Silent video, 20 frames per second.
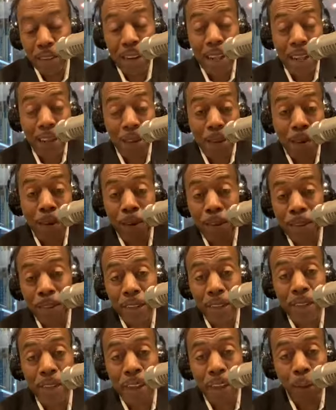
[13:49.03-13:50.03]
And I told her, I
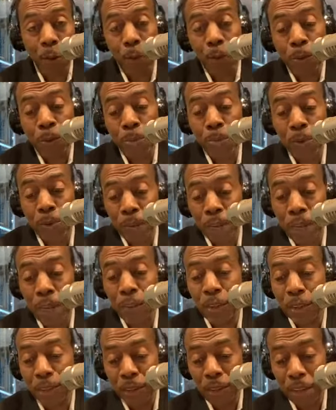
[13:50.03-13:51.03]
said, can I quote you on
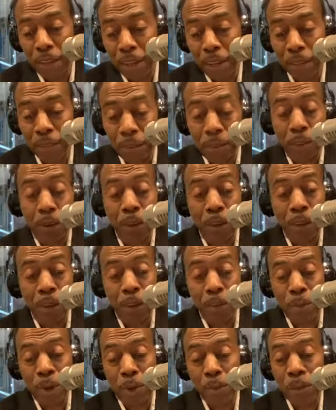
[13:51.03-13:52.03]
that? She said, yes. So you're going to see that
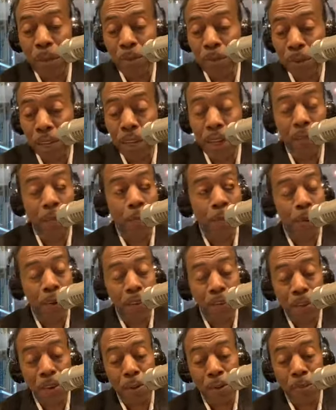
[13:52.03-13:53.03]
on my website
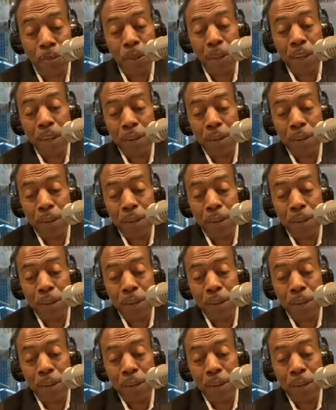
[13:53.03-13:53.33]
pretty soon.